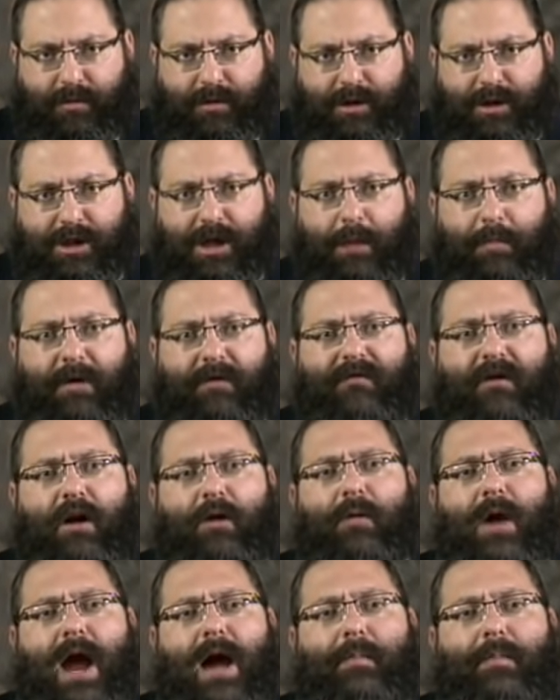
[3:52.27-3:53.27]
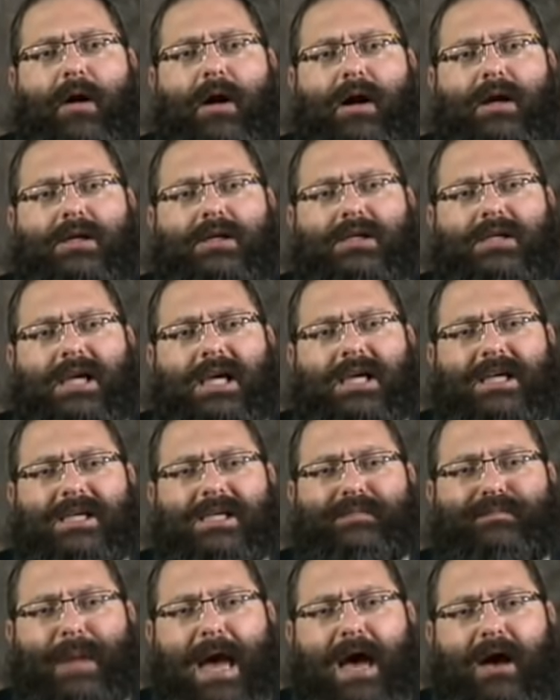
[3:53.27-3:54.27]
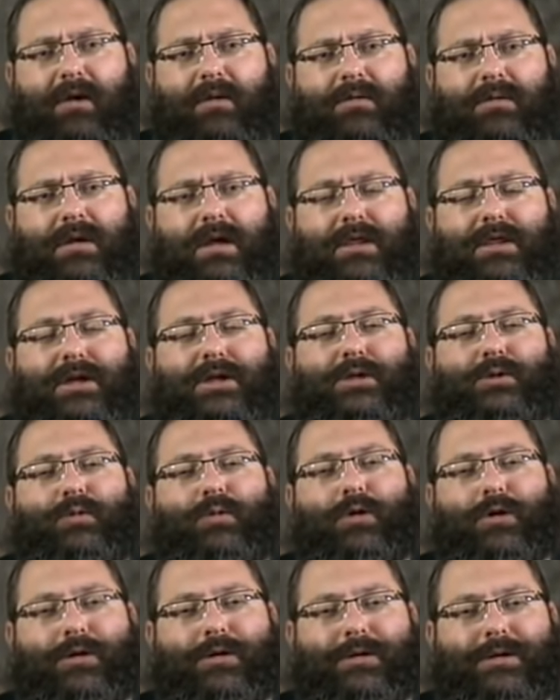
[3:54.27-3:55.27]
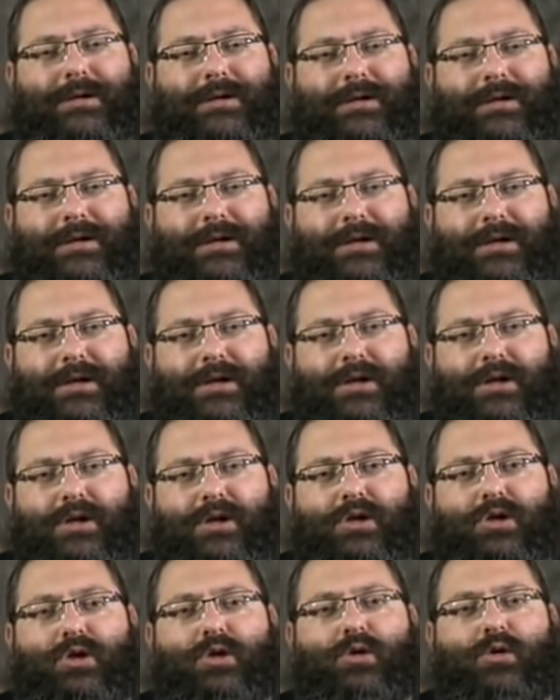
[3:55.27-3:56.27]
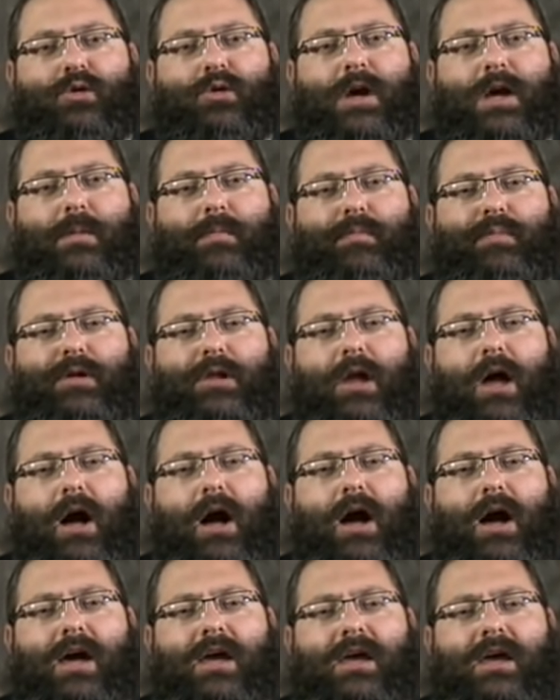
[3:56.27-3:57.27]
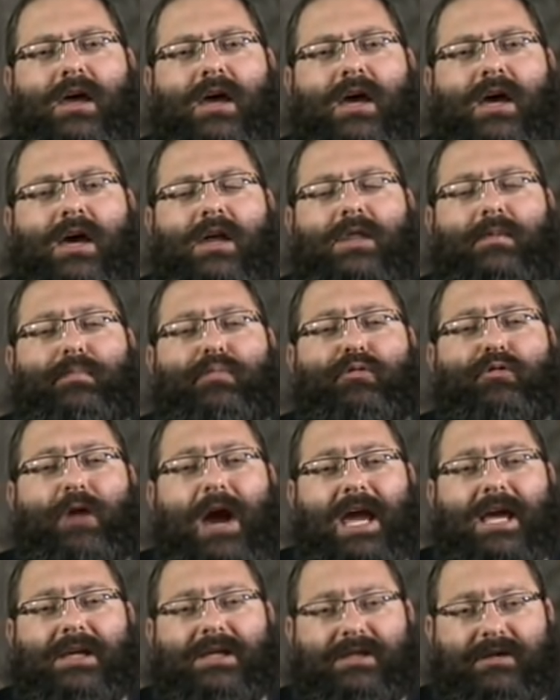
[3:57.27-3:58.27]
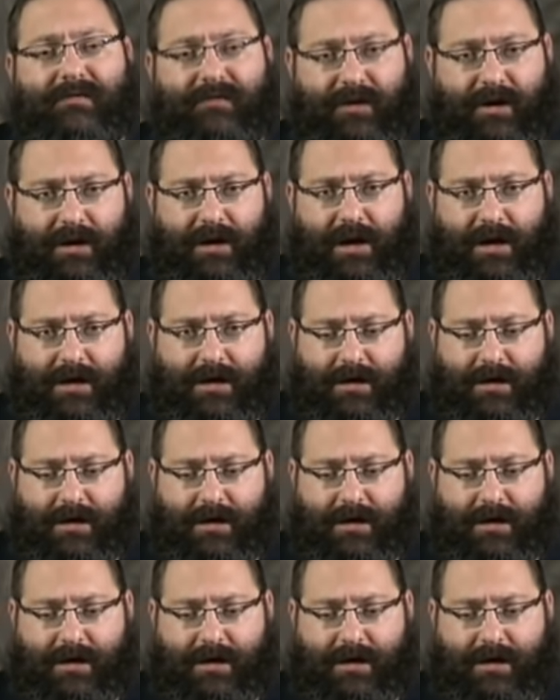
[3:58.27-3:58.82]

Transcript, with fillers: Some of our rabbis expound this word to imply the praise of Noach.